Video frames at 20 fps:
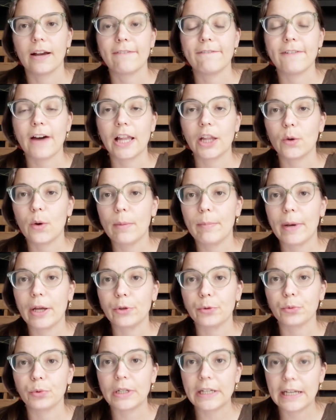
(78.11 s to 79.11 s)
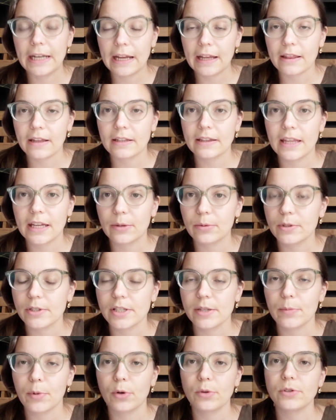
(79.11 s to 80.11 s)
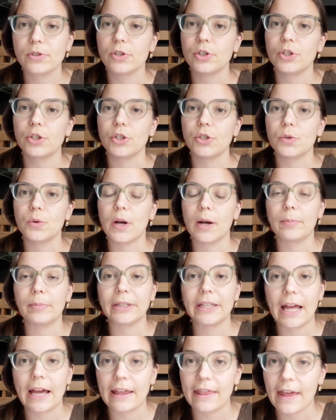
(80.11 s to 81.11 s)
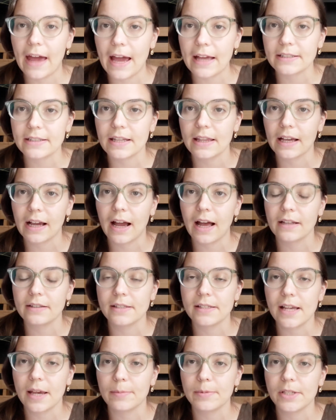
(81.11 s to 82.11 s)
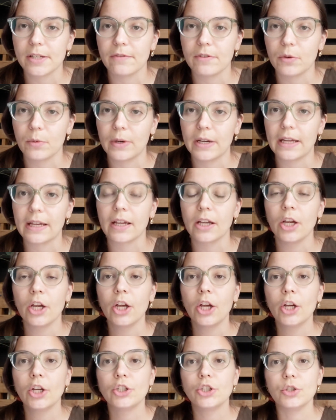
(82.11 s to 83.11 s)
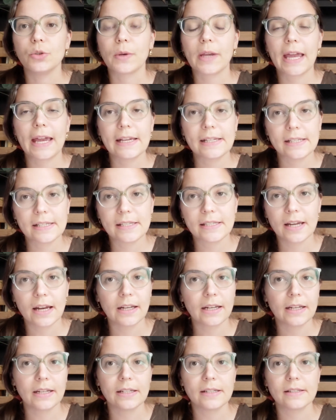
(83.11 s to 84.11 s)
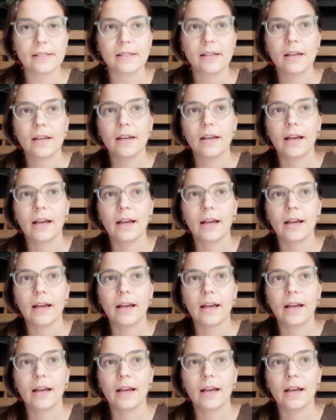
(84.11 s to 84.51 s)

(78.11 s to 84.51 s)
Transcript: follow up on reading that they were supposed to do, apply that to the concepts of the week, do case studies,